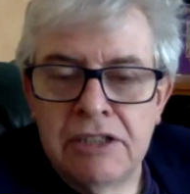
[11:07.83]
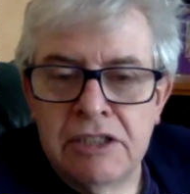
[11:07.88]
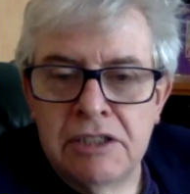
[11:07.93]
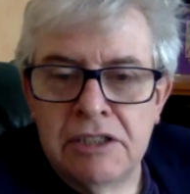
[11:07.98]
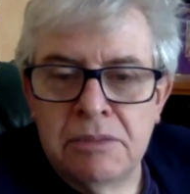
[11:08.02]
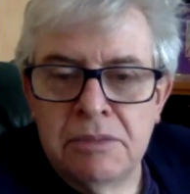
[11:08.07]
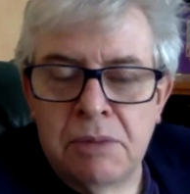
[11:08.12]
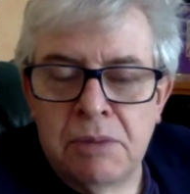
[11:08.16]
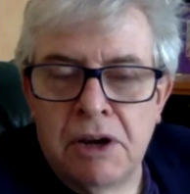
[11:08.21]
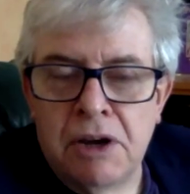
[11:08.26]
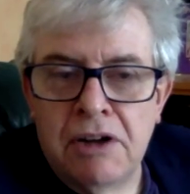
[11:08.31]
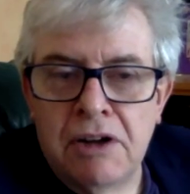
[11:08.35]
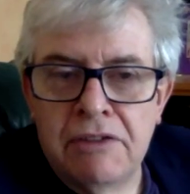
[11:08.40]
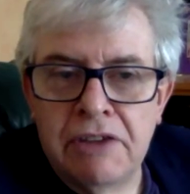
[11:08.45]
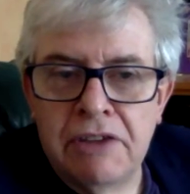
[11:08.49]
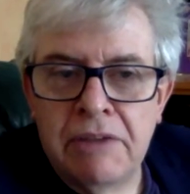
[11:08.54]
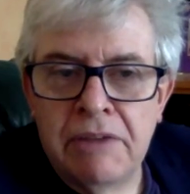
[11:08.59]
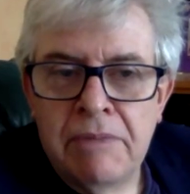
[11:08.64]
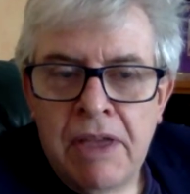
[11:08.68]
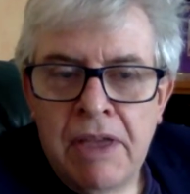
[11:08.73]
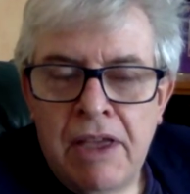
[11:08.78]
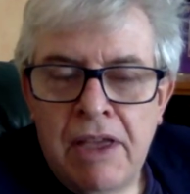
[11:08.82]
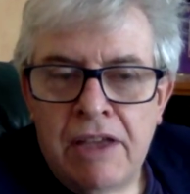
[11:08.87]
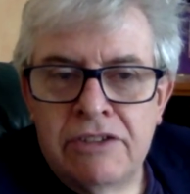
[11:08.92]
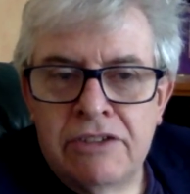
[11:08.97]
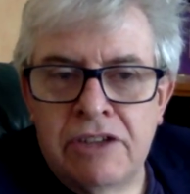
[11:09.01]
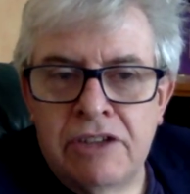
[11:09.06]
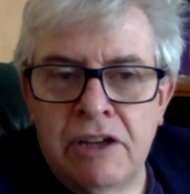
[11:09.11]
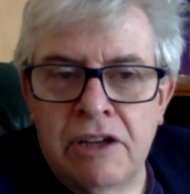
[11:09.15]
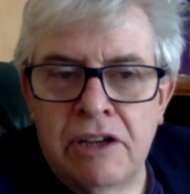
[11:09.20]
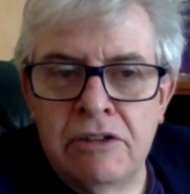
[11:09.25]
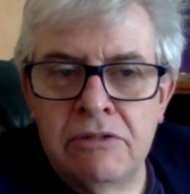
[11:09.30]
It's part of it.
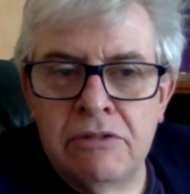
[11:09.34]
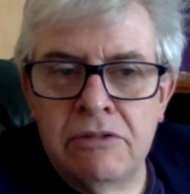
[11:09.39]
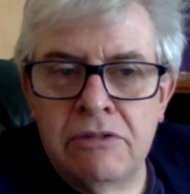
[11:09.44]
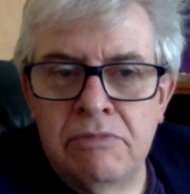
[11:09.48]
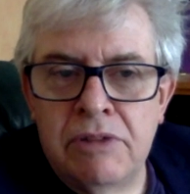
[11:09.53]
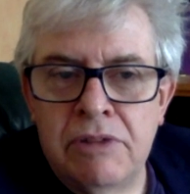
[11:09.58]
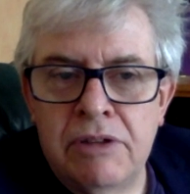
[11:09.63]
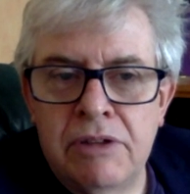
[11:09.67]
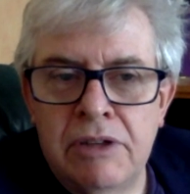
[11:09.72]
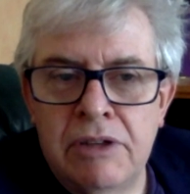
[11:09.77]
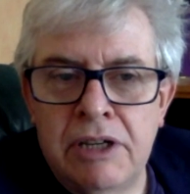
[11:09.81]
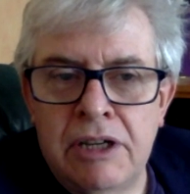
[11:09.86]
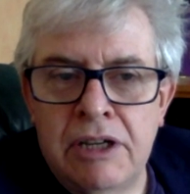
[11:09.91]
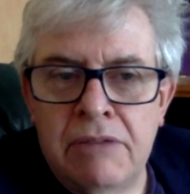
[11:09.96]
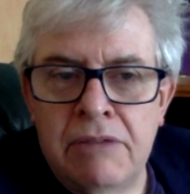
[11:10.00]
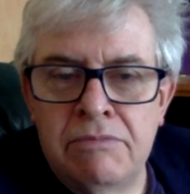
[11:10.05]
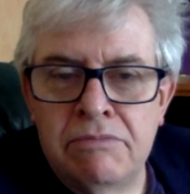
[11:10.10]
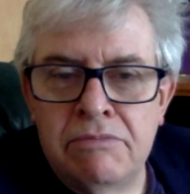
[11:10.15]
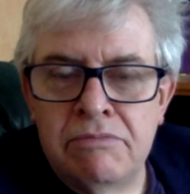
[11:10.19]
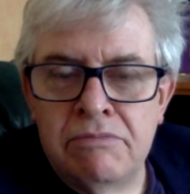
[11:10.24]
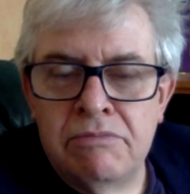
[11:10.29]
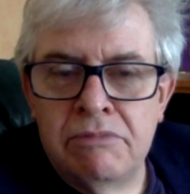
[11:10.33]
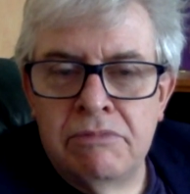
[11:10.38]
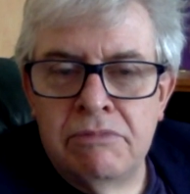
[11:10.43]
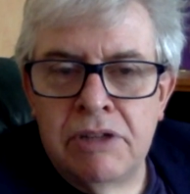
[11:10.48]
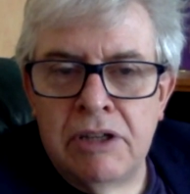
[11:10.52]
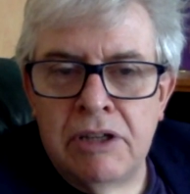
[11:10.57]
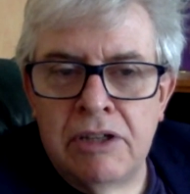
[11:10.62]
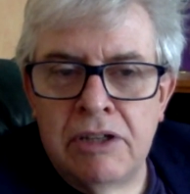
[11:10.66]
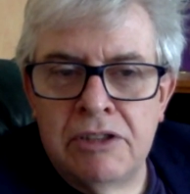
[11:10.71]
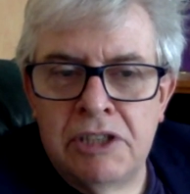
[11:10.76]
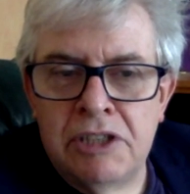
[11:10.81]
So,
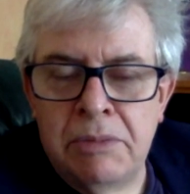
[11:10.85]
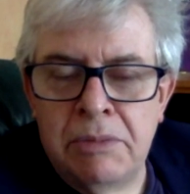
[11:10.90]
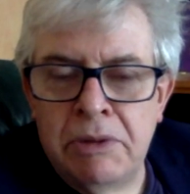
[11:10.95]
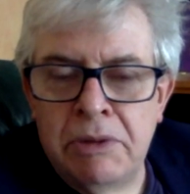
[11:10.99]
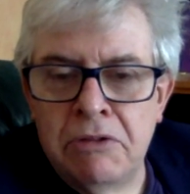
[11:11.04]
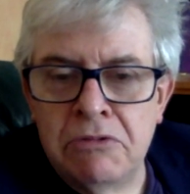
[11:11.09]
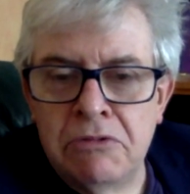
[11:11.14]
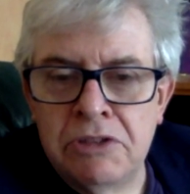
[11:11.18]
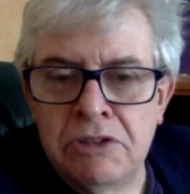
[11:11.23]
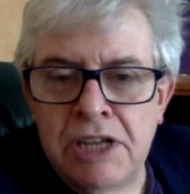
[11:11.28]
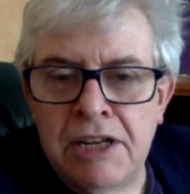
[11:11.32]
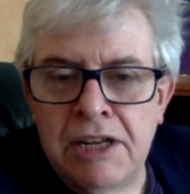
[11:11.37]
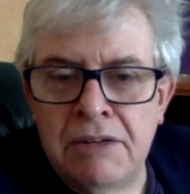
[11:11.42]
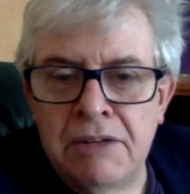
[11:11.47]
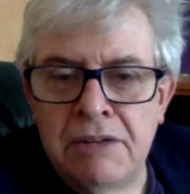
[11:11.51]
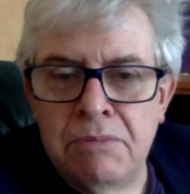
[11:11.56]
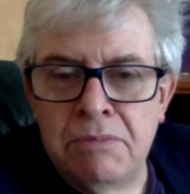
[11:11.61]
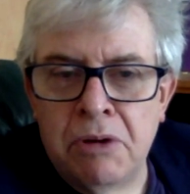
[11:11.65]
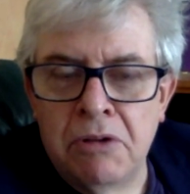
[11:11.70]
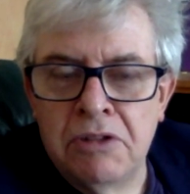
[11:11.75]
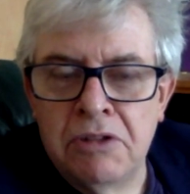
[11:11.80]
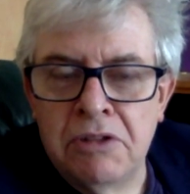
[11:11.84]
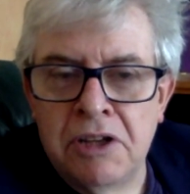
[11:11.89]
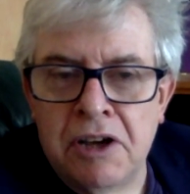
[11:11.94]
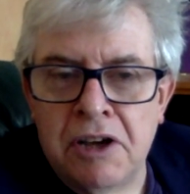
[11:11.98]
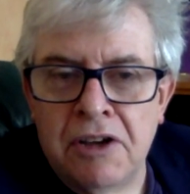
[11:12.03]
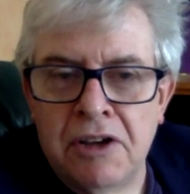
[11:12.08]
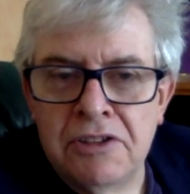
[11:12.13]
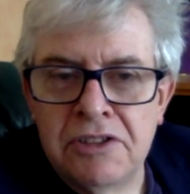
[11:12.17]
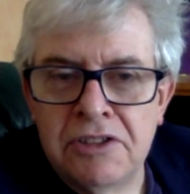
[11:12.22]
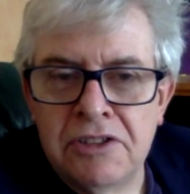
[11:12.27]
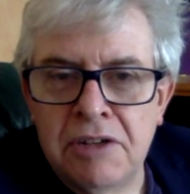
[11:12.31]
a typical Zen
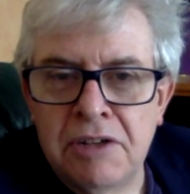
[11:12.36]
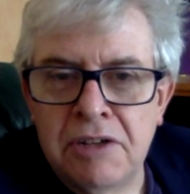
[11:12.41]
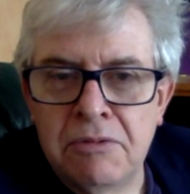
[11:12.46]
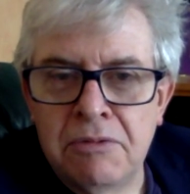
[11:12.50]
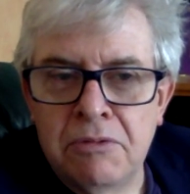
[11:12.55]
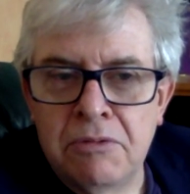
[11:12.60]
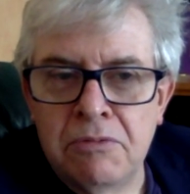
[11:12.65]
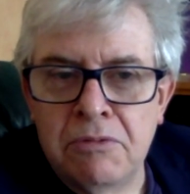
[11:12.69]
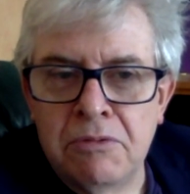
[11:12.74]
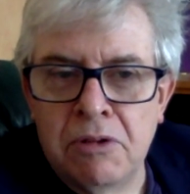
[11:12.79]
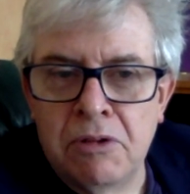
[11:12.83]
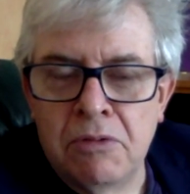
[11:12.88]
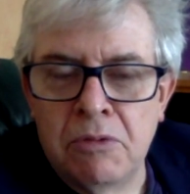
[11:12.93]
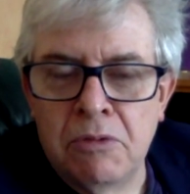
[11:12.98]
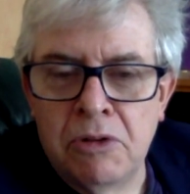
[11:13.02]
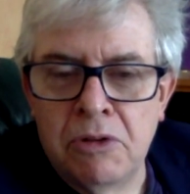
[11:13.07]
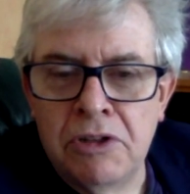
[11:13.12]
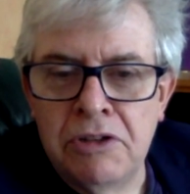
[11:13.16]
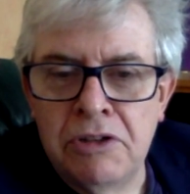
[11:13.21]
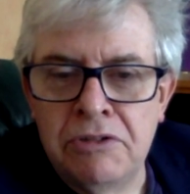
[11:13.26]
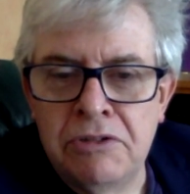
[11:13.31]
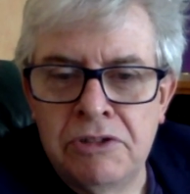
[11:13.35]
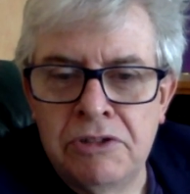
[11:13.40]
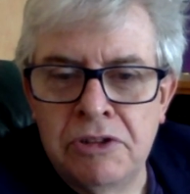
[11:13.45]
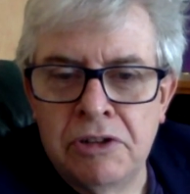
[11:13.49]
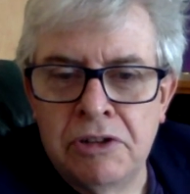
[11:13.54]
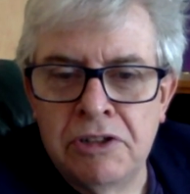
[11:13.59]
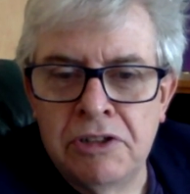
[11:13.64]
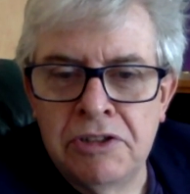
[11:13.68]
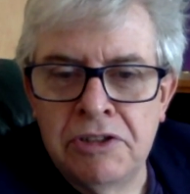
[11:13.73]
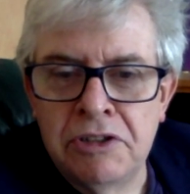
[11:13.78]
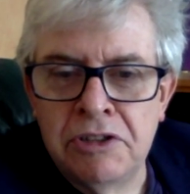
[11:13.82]
podcast. What are you
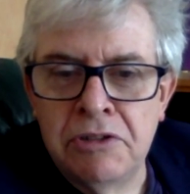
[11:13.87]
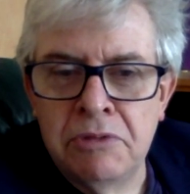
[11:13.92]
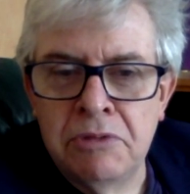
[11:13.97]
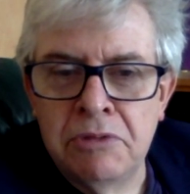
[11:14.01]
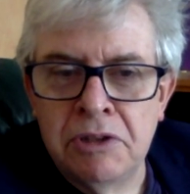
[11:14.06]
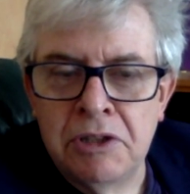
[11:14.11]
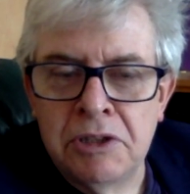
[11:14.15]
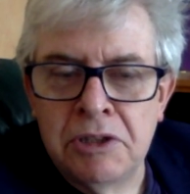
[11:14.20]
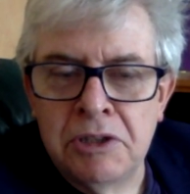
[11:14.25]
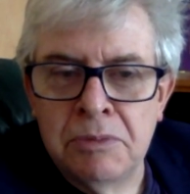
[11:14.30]
trying to do with these